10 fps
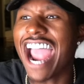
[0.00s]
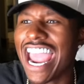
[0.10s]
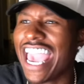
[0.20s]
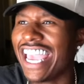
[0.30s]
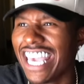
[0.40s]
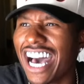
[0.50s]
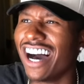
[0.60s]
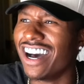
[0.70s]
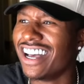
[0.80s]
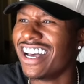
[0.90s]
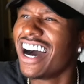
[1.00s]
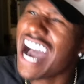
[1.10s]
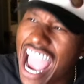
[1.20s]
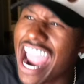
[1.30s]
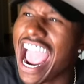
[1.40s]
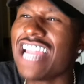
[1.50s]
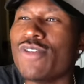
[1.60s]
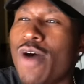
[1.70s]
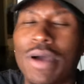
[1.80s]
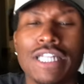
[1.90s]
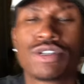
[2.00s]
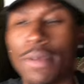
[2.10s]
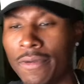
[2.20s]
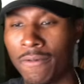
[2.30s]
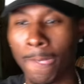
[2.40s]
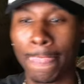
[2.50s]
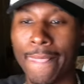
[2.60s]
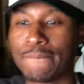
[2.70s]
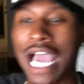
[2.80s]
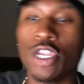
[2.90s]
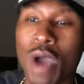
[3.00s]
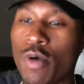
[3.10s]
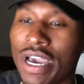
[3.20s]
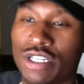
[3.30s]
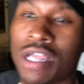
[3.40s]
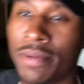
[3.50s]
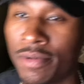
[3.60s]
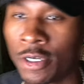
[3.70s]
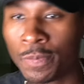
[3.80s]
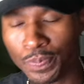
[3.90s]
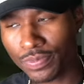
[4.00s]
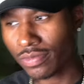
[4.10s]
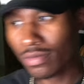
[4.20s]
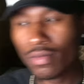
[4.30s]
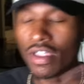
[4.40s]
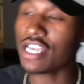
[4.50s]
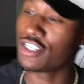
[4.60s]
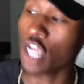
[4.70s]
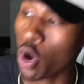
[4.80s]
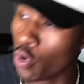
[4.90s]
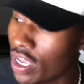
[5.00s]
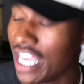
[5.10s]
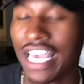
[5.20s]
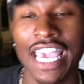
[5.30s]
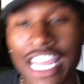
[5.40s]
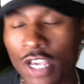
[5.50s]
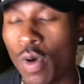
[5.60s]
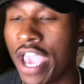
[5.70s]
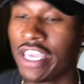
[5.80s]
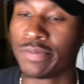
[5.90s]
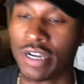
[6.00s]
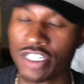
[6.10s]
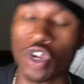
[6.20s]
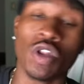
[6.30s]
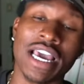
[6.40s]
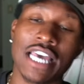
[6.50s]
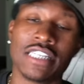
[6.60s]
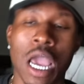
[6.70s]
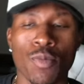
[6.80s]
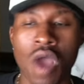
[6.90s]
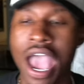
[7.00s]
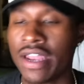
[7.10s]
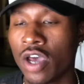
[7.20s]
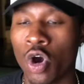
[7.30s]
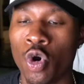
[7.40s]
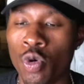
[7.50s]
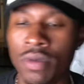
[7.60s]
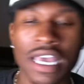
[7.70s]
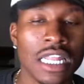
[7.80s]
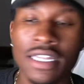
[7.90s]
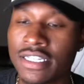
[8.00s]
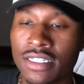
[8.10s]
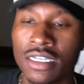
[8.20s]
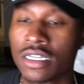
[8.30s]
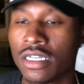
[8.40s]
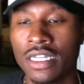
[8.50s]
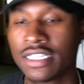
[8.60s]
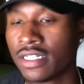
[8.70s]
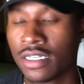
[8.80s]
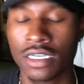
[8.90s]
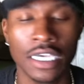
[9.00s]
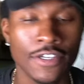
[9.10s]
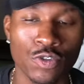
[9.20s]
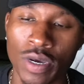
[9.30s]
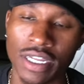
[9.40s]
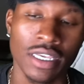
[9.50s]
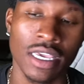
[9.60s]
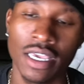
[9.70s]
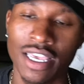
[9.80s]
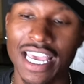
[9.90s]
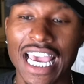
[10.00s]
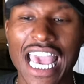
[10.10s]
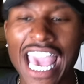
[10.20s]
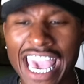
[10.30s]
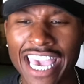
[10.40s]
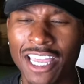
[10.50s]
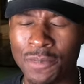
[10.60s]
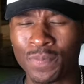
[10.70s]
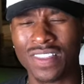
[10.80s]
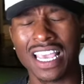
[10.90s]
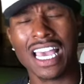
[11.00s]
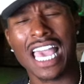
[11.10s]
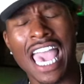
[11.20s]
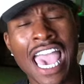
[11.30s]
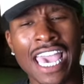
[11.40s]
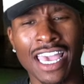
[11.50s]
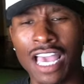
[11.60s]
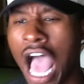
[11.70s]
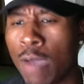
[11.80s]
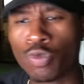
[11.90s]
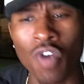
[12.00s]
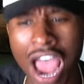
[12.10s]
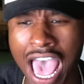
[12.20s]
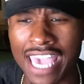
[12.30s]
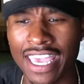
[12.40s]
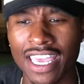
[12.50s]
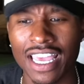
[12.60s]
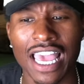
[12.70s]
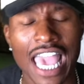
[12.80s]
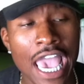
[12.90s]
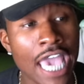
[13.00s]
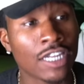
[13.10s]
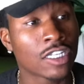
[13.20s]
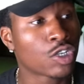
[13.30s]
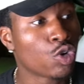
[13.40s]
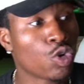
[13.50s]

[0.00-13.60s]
Hey, I knew I wasn't tripping. So, anyways, bro. So, like I said, I'm riding home, listening to Keith Sweat again, and I'm riding, and this